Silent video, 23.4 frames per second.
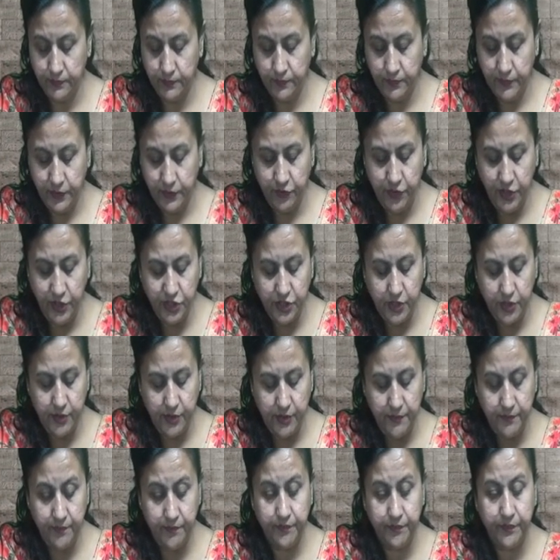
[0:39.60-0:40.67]
See
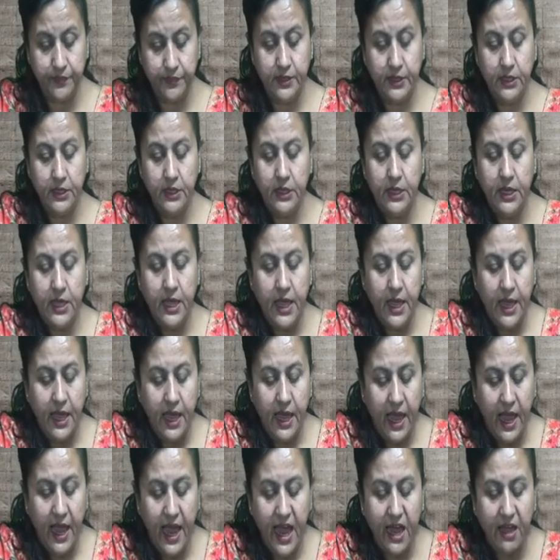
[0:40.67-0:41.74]
children,
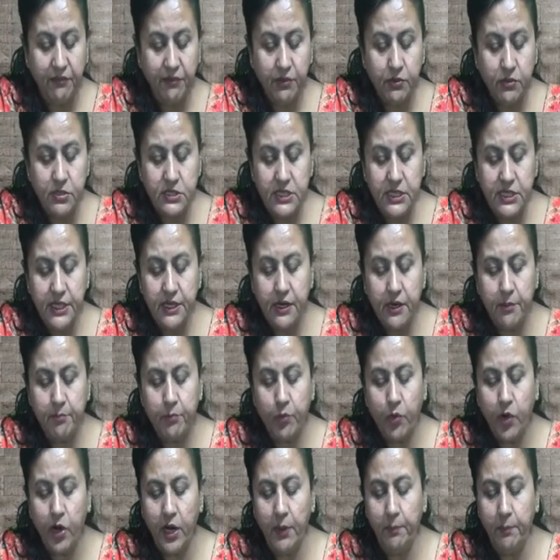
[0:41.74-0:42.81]
have you seen a
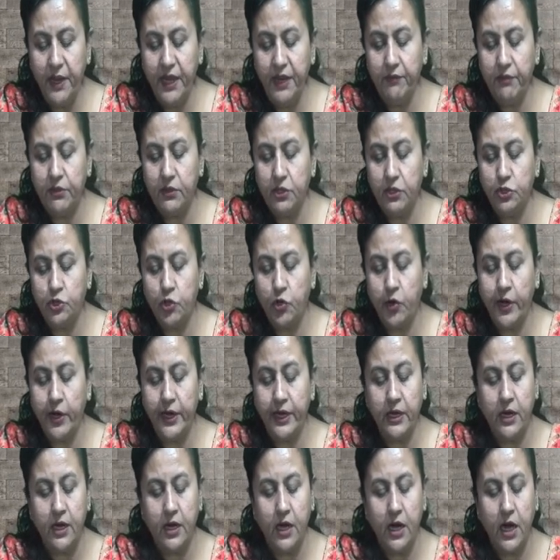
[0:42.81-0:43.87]
boy playing with a toy
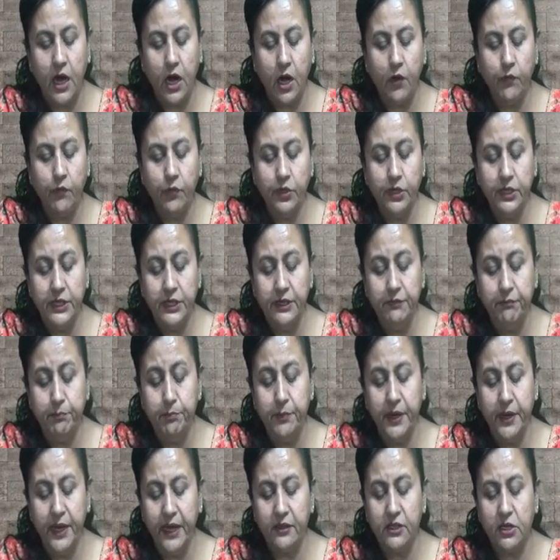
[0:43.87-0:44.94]
car? How would he
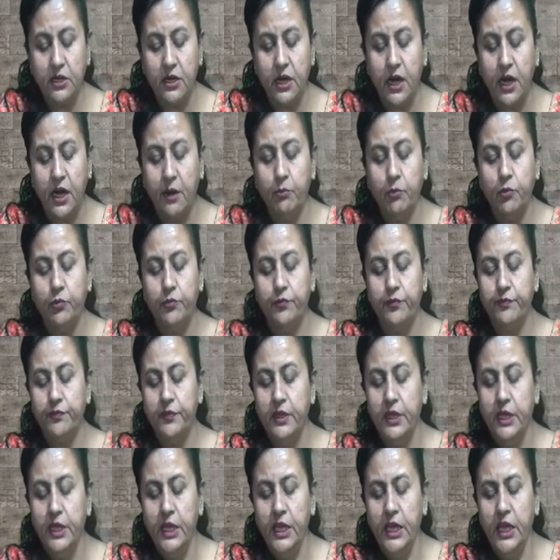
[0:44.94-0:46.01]
make the car move?
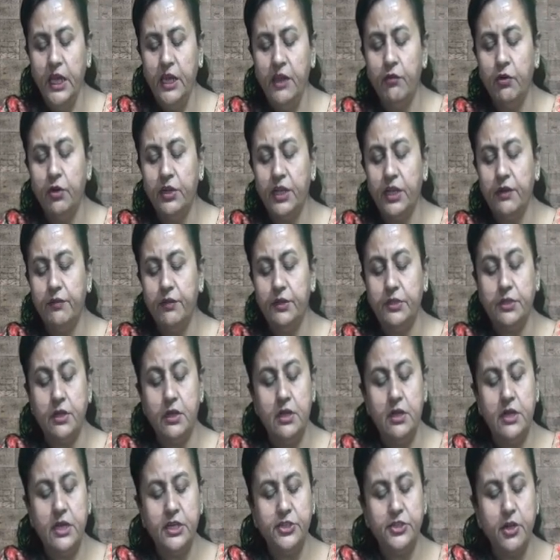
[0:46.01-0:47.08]
He would give it a
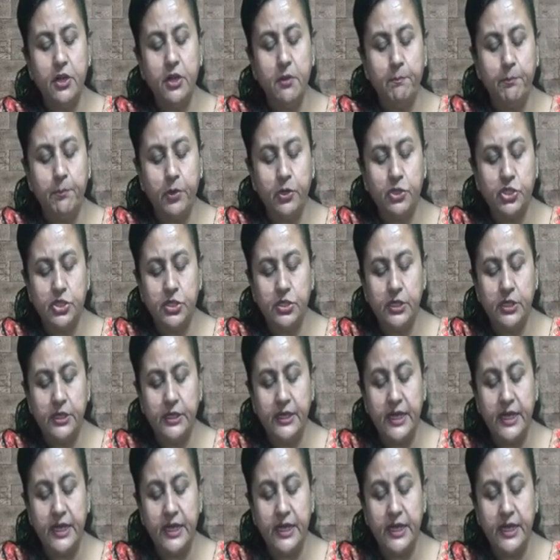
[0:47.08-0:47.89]
little push.